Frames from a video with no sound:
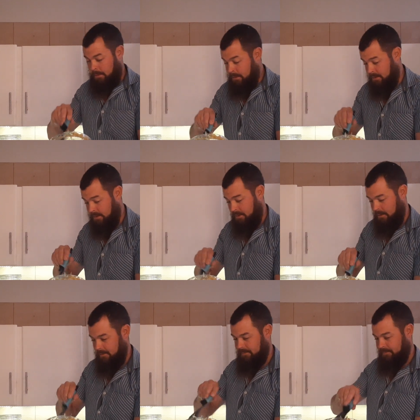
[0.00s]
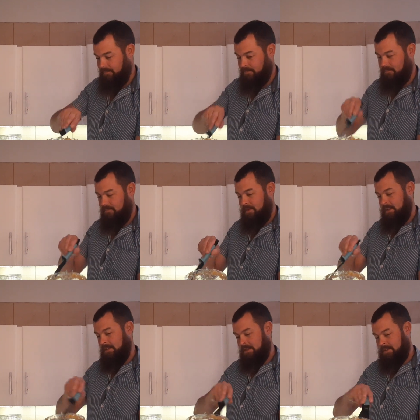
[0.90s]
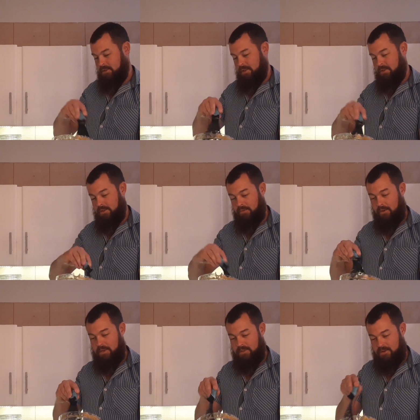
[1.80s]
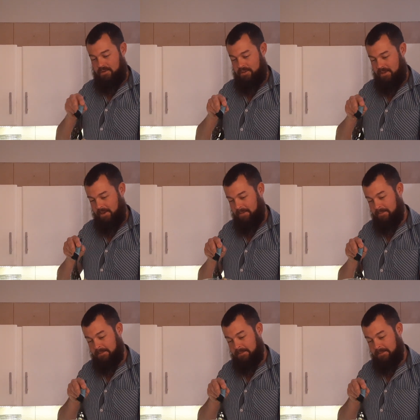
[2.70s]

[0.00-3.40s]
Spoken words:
yo, this ginger is very strong today.